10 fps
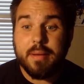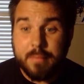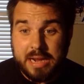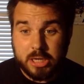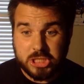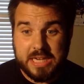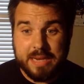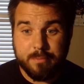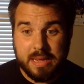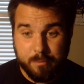Myra
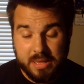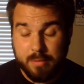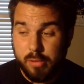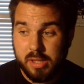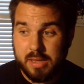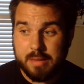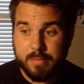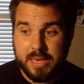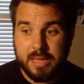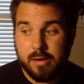Jade might be able to come
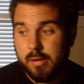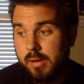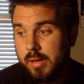in there.